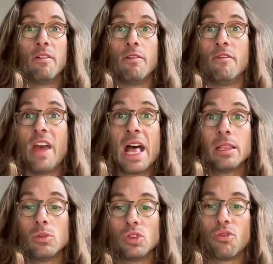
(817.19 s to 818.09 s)

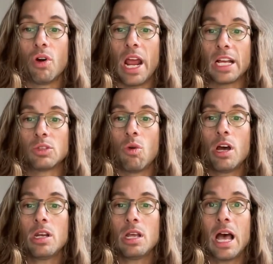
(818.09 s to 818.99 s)
values for
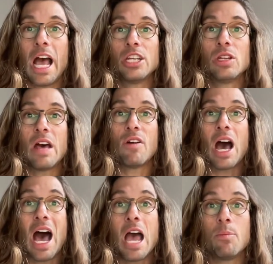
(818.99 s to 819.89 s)
x1, I should have a
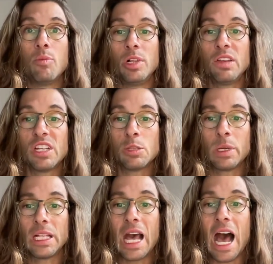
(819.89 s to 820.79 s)
high probability of
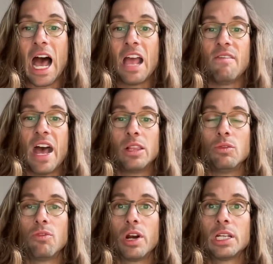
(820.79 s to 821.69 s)
expecting high value
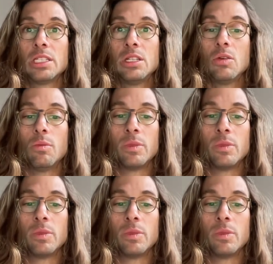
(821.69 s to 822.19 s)
for x2.